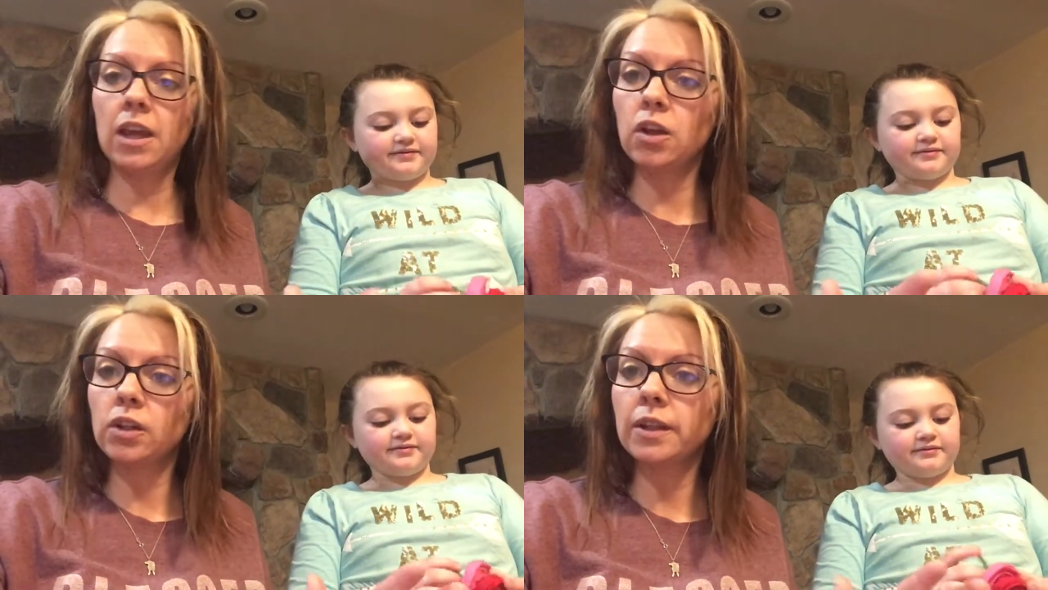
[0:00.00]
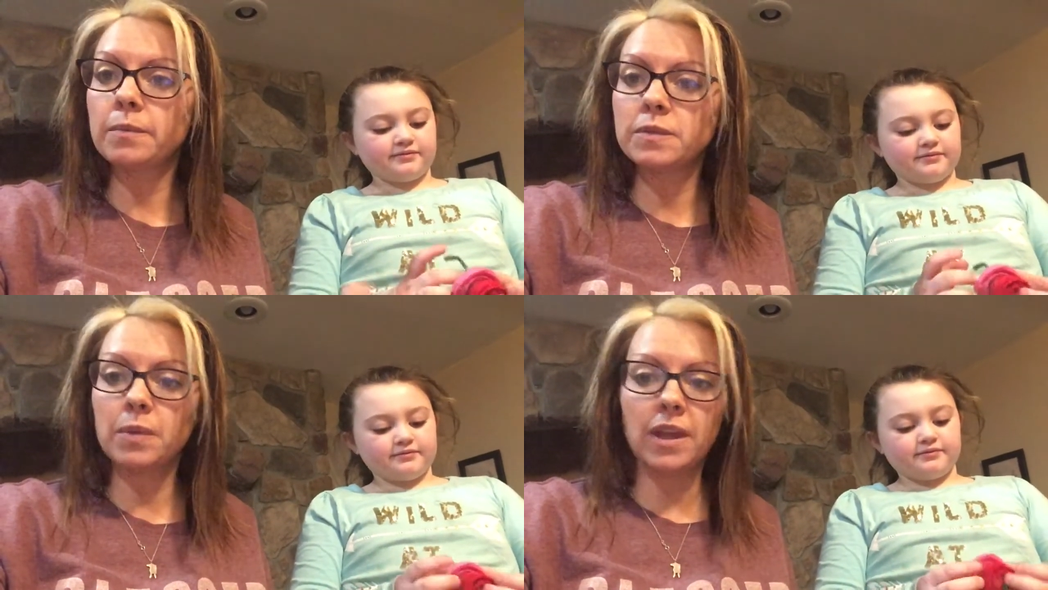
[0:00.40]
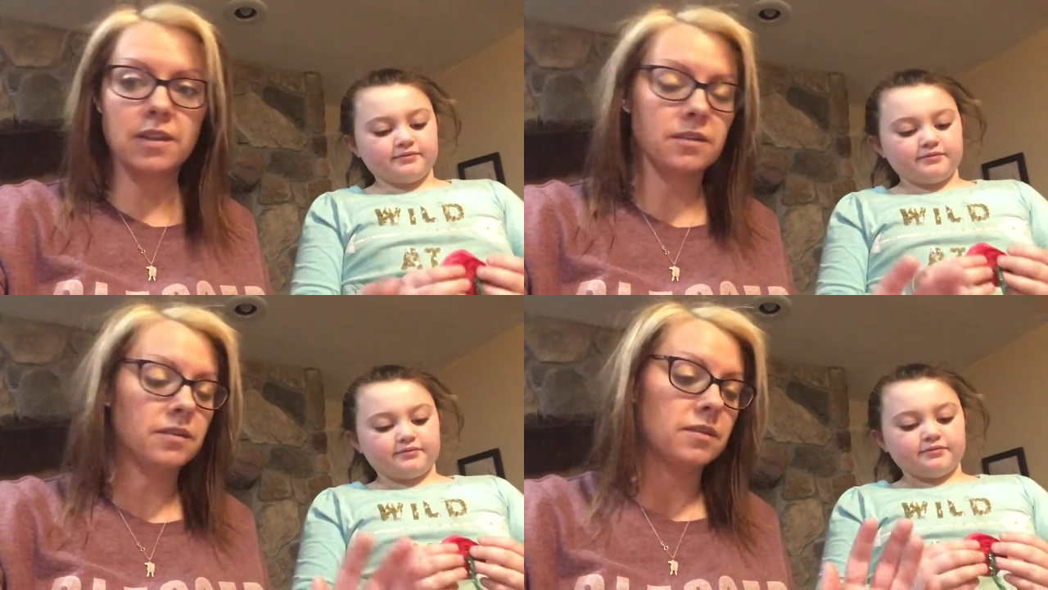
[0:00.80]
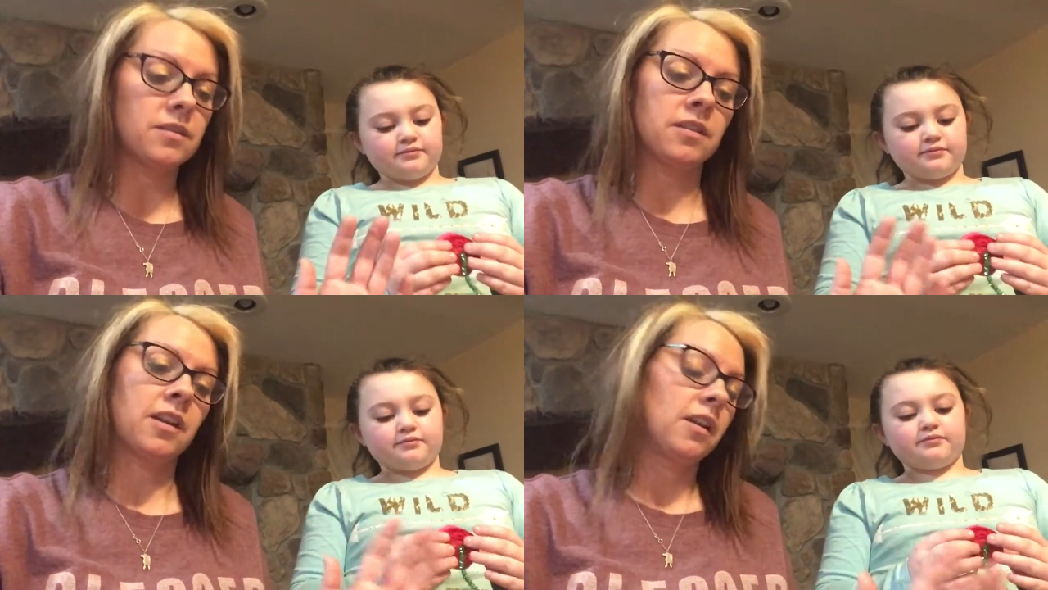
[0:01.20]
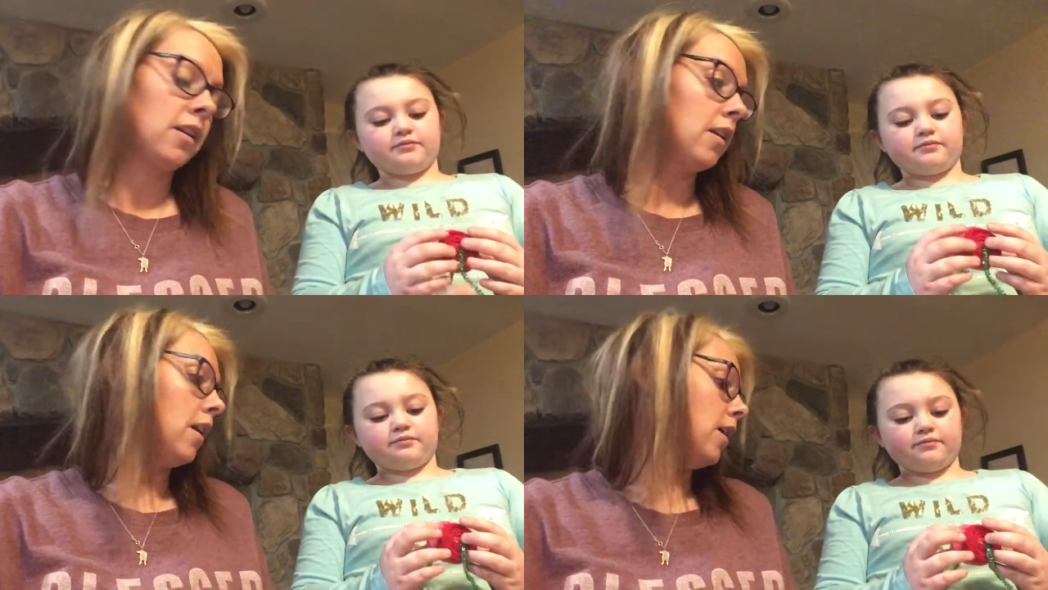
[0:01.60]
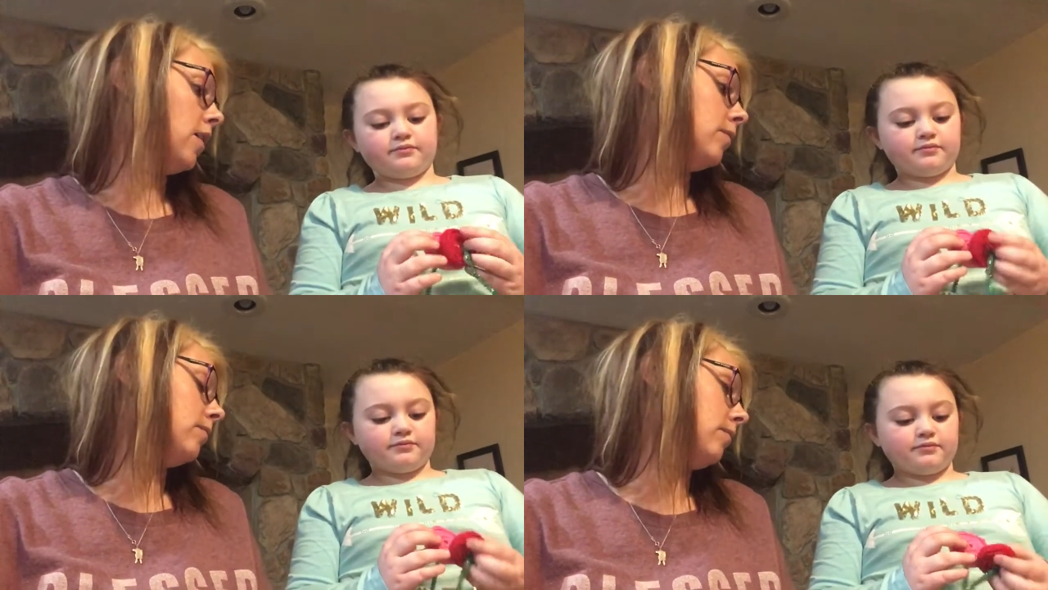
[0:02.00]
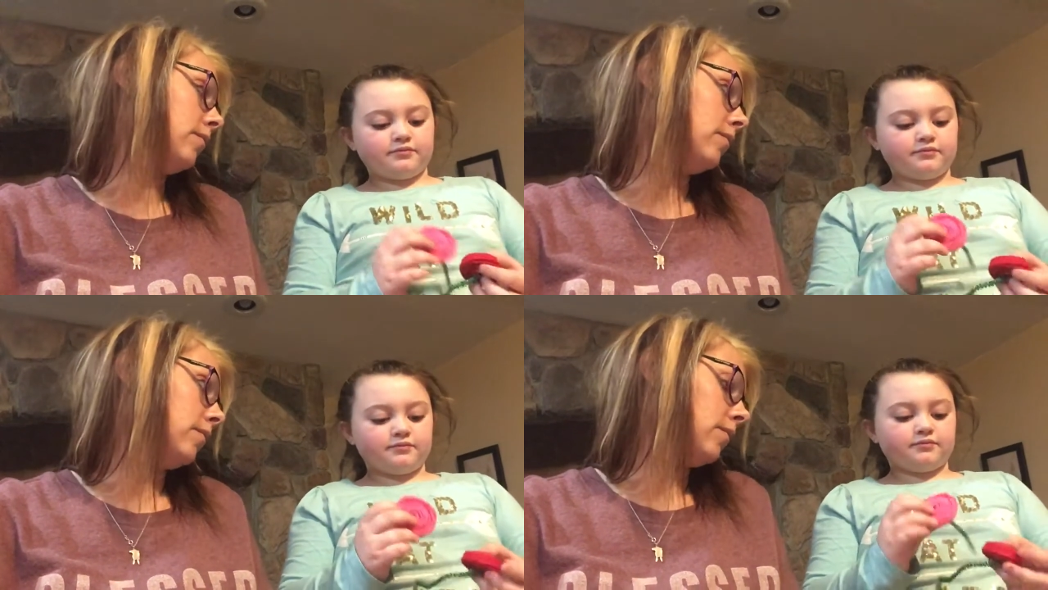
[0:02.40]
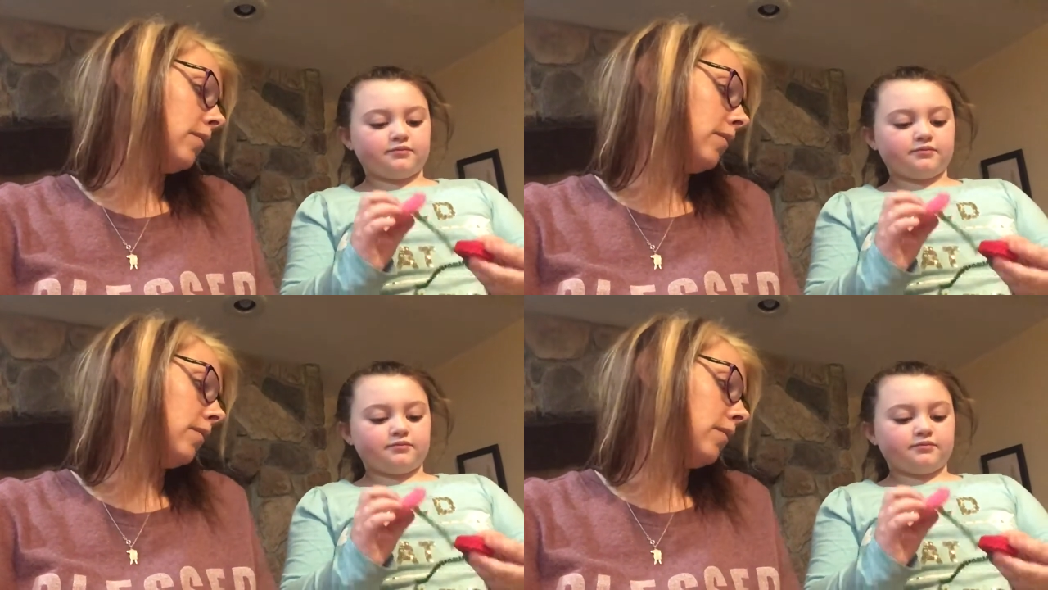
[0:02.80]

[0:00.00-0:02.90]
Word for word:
Speaker 1: hair clips, pins. Um,